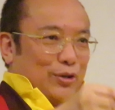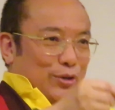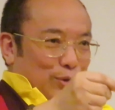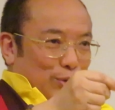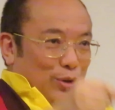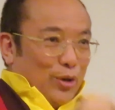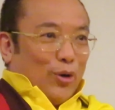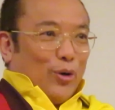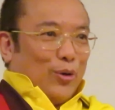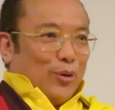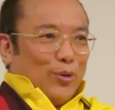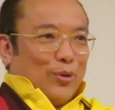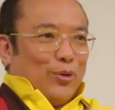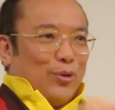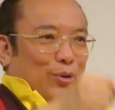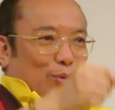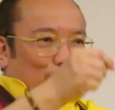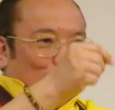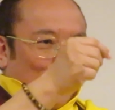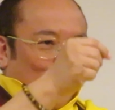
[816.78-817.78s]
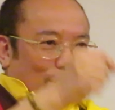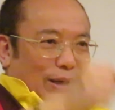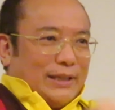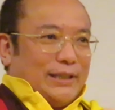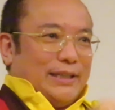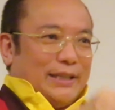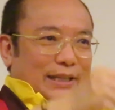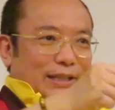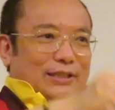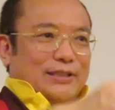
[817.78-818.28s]
know
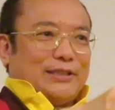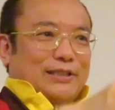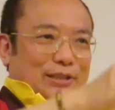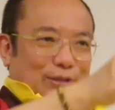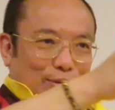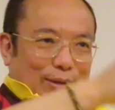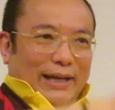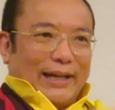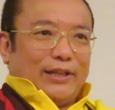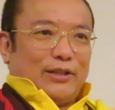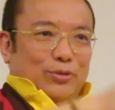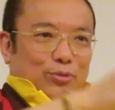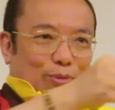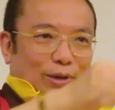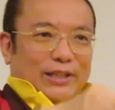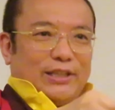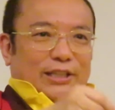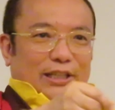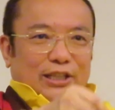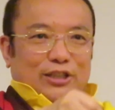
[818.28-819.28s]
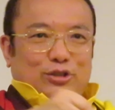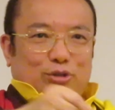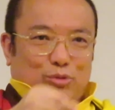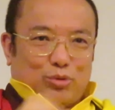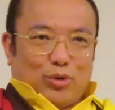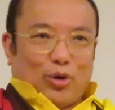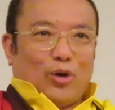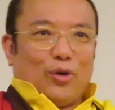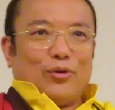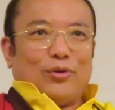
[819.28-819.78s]
what is right, what is
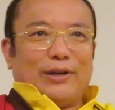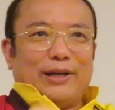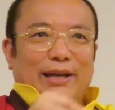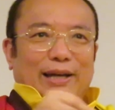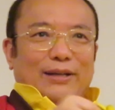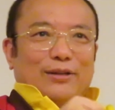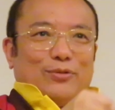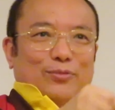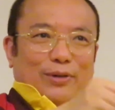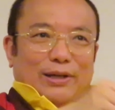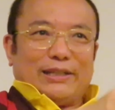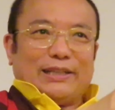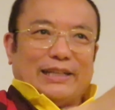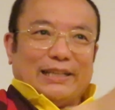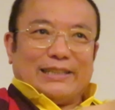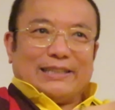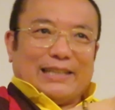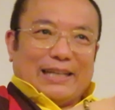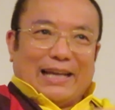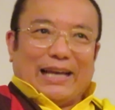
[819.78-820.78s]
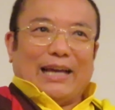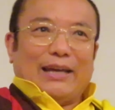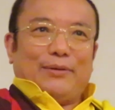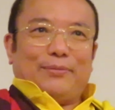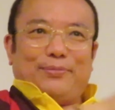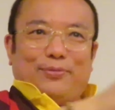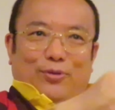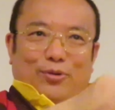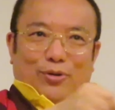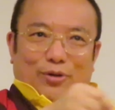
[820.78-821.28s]
wrong, and what is
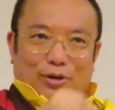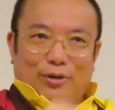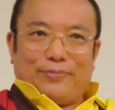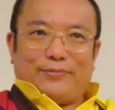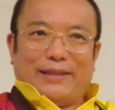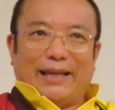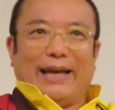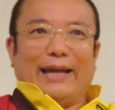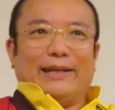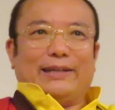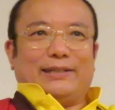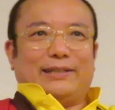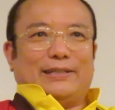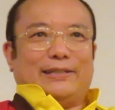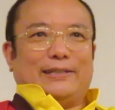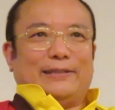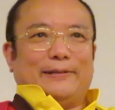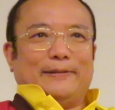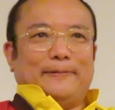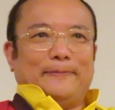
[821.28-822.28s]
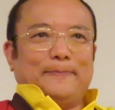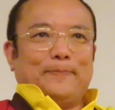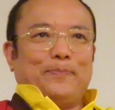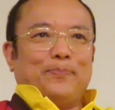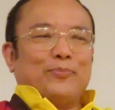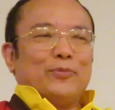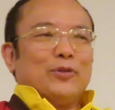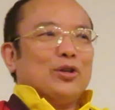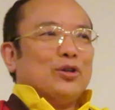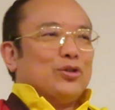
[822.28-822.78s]
life, all of that.
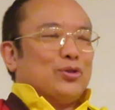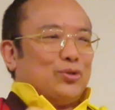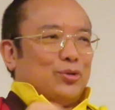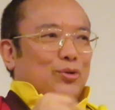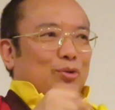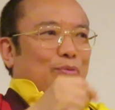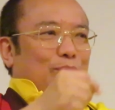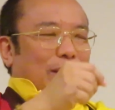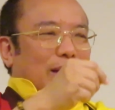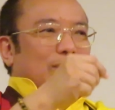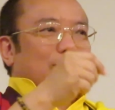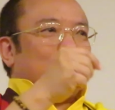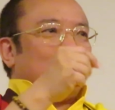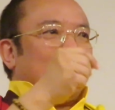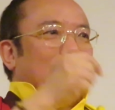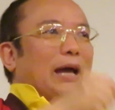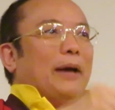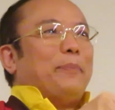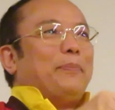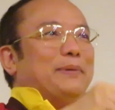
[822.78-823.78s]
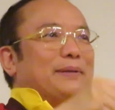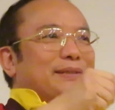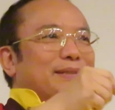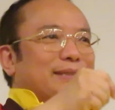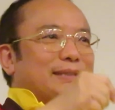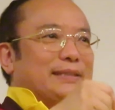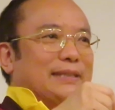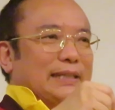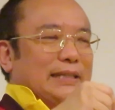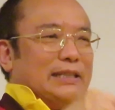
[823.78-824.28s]
So what
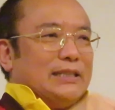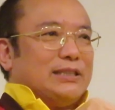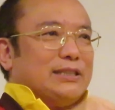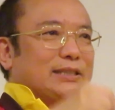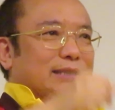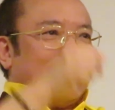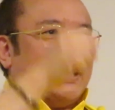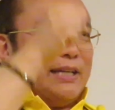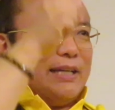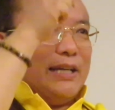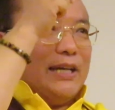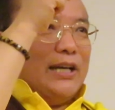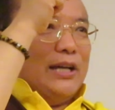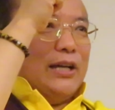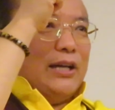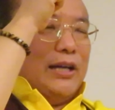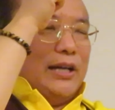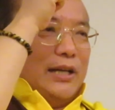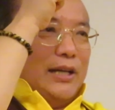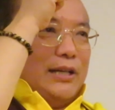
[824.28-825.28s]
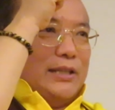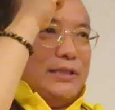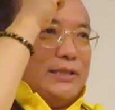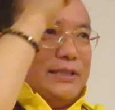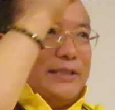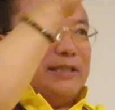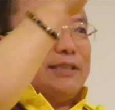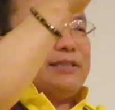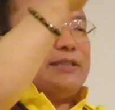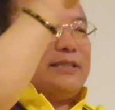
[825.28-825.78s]
happens is,
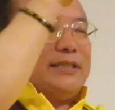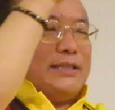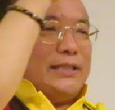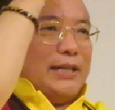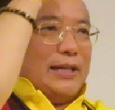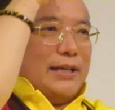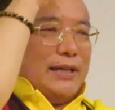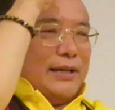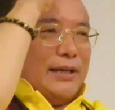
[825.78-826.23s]
since